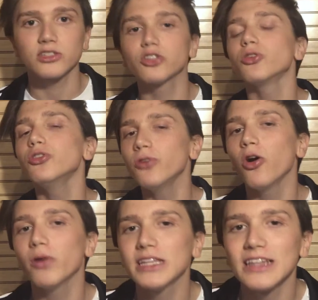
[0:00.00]
So you
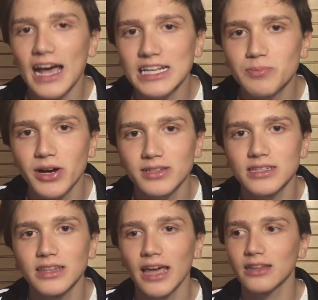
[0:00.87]
know, when the last
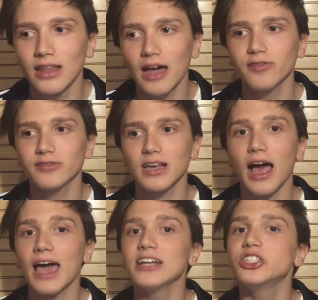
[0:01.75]
person like left,
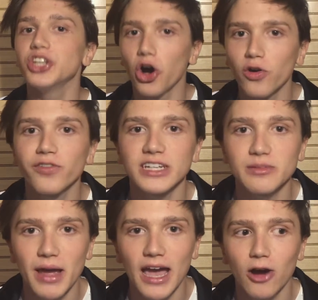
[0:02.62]
I dove into
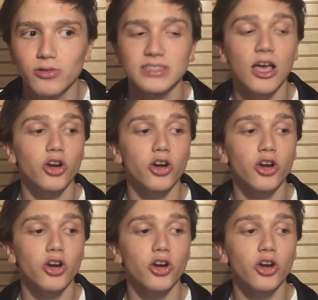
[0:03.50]
my house,